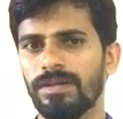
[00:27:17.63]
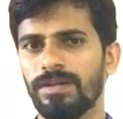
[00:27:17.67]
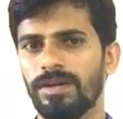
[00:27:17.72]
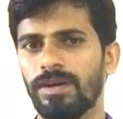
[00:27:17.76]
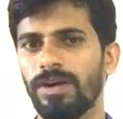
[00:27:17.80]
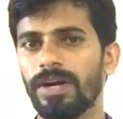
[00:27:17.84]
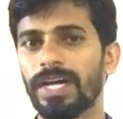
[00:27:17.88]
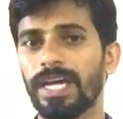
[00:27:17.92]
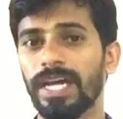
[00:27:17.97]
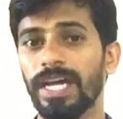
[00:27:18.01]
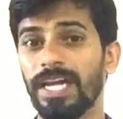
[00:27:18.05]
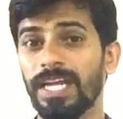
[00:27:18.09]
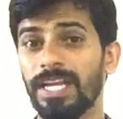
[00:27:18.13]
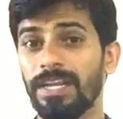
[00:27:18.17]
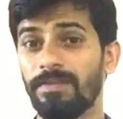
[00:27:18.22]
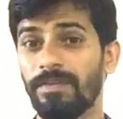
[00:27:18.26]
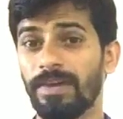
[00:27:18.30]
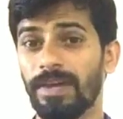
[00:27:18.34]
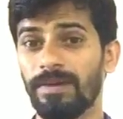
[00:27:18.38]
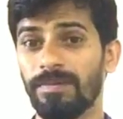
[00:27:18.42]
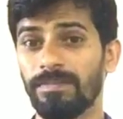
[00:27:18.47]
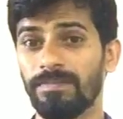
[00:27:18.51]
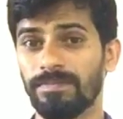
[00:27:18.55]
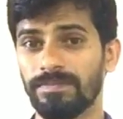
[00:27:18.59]
Okay,
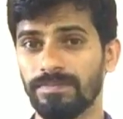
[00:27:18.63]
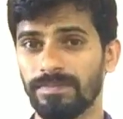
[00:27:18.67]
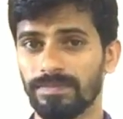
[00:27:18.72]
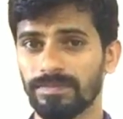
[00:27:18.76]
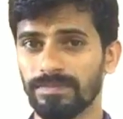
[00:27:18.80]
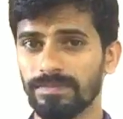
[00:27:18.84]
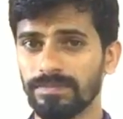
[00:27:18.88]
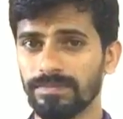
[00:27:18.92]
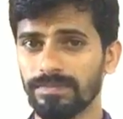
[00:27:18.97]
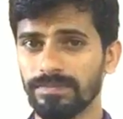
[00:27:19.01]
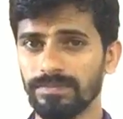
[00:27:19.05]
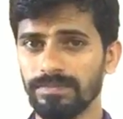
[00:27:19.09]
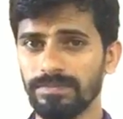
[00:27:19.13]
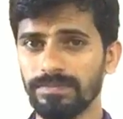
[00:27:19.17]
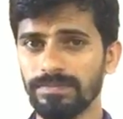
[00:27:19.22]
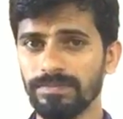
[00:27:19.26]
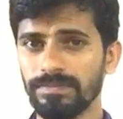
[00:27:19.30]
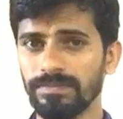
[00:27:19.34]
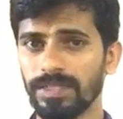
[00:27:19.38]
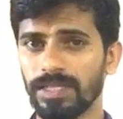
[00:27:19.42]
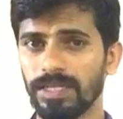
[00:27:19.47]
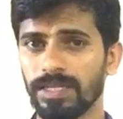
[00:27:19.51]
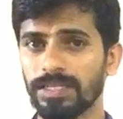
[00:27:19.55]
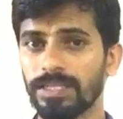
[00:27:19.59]
anyway,
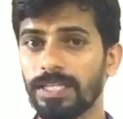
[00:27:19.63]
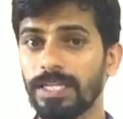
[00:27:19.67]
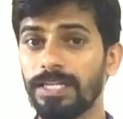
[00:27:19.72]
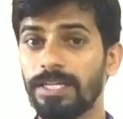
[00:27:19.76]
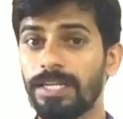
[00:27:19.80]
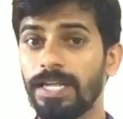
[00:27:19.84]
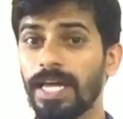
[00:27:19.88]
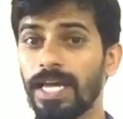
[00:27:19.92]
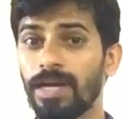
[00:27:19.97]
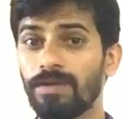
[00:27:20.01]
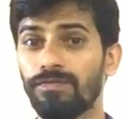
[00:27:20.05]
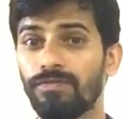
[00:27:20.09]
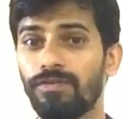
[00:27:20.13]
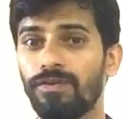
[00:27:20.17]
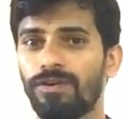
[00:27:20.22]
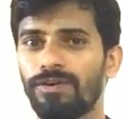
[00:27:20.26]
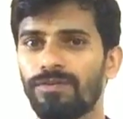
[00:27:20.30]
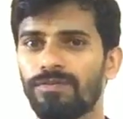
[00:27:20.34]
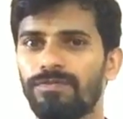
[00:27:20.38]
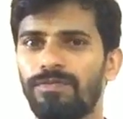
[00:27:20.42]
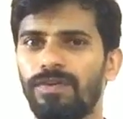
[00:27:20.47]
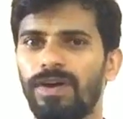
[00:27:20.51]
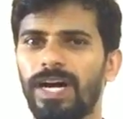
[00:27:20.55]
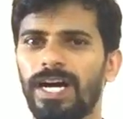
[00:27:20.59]
the day
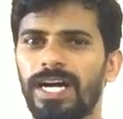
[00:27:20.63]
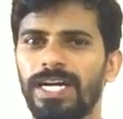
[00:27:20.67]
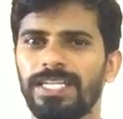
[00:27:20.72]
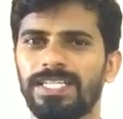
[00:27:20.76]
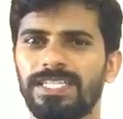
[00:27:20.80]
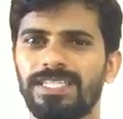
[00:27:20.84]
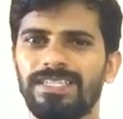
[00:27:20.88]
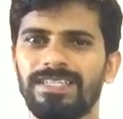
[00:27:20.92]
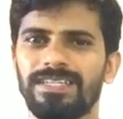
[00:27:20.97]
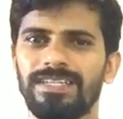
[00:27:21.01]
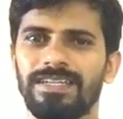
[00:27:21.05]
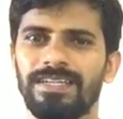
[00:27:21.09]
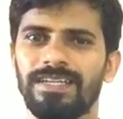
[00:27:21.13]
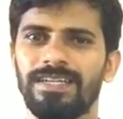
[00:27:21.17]
for fight